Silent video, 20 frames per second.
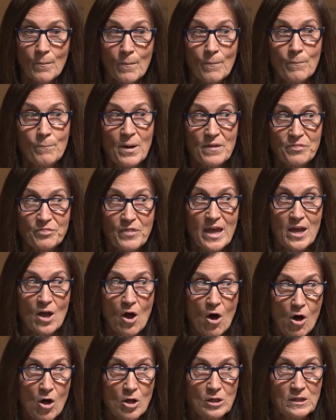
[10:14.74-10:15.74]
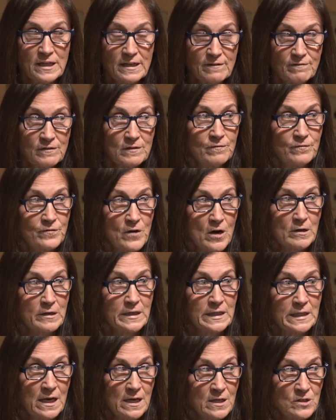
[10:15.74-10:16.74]
but they all live in
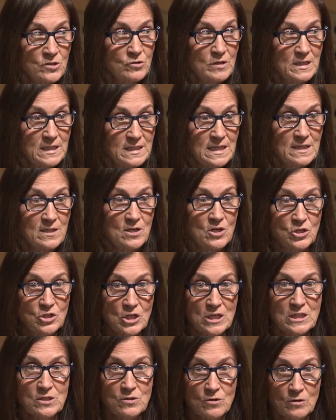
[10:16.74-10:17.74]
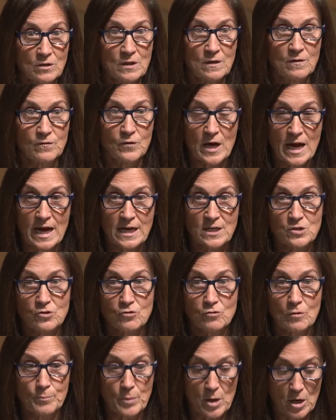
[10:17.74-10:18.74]
foreign countries and they're just looking for
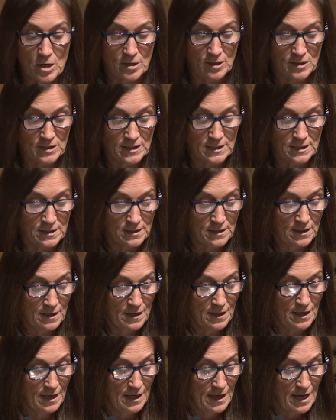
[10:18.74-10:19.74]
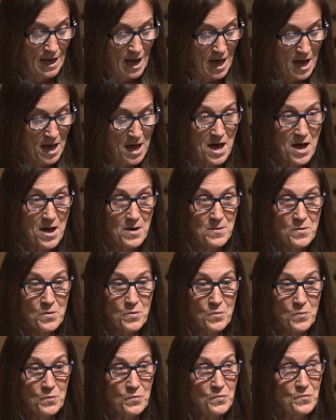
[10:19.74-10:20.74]
extra parts.
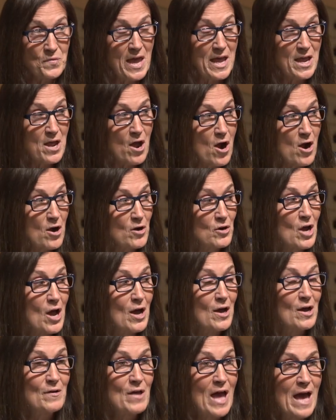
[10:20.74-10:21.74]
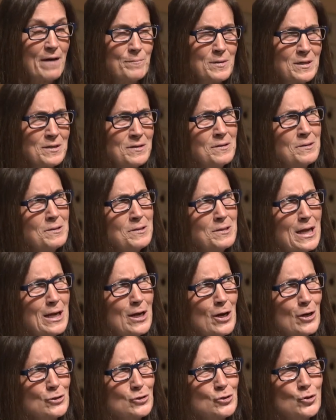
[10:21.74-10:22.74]
They are
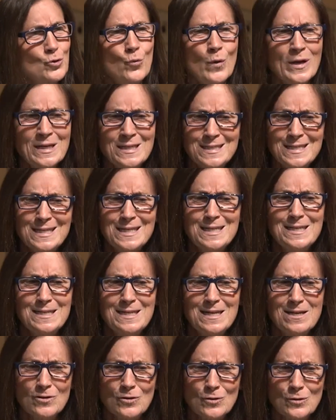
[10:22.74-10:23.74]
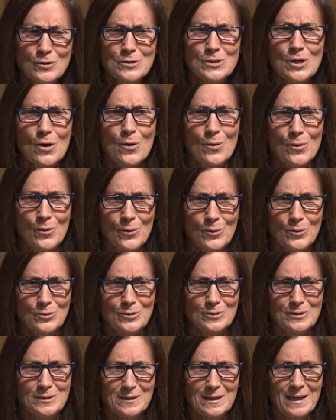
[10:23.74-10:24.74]
20 years
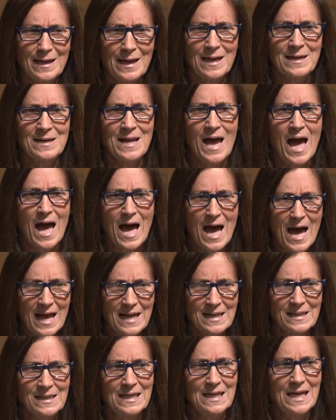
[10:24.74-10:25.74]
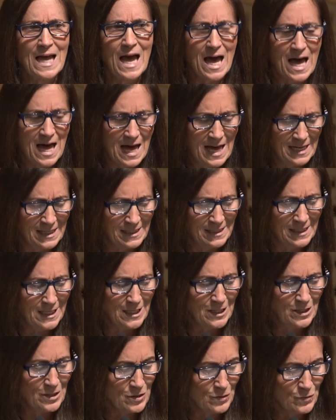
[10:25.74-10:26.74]
old and highly, highly
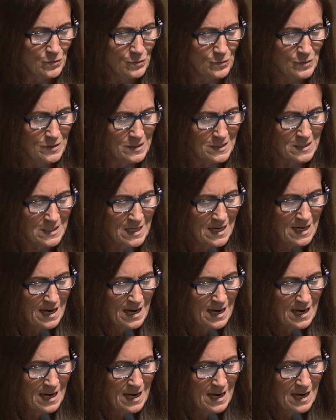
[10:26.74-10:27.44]
used.